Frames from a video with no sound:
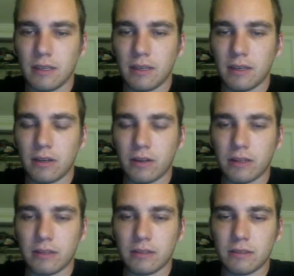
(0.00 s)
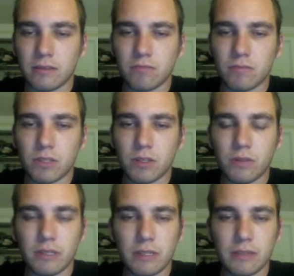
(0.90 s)
Alright, so we
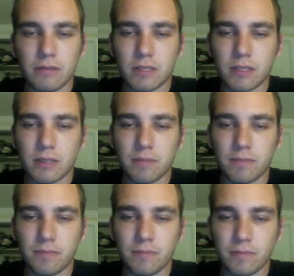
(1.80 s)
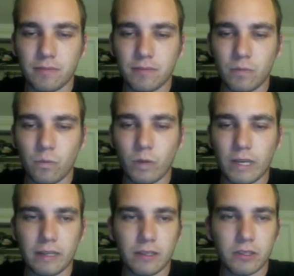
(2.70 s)
need some
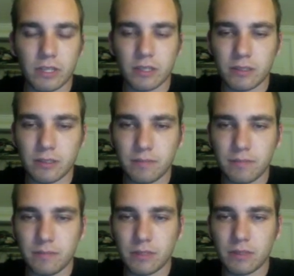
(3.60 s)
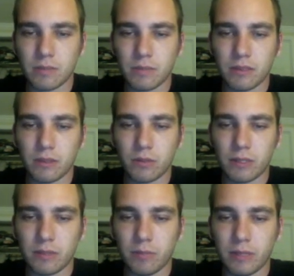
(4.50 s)
way to change them, so let's make a quick
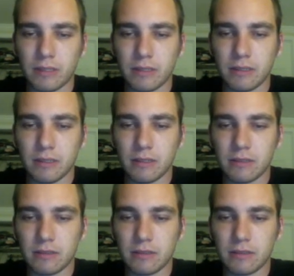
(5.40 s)
button here.